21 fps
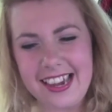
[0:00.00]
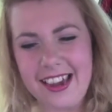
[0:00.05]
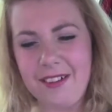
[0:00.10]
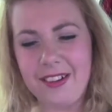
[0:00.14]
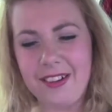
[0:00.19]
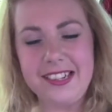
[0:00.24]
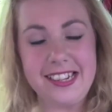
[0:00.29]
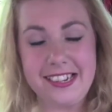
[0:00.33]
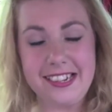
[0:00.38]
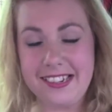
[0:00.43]

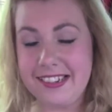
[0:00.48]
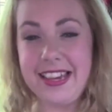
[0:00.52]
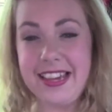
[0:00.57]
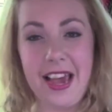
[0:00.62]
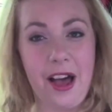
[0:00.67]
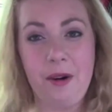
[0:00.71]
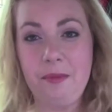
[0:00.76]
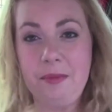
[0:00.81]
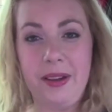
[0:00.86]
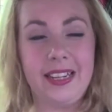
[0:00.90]
I didn't
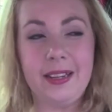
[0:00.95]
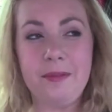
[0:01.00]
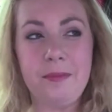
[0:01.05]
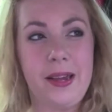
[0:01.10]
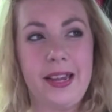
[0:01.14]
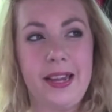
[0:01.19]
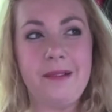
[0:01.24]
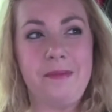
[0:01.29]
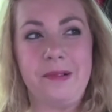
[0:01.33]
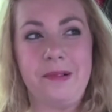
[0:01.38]
tell many
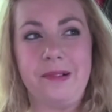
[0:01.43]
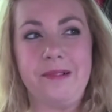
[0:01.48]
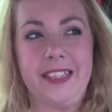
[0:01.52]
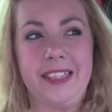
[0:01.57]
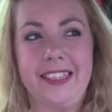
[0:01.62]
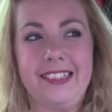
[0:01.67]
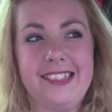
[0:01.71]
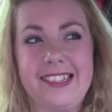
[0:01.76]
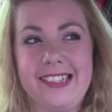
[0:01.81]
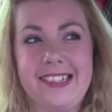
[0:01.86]
people
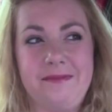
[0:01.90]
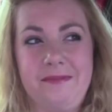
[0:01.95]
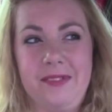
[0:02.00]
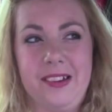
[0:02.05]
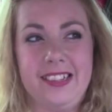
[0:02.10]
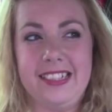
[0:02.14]
because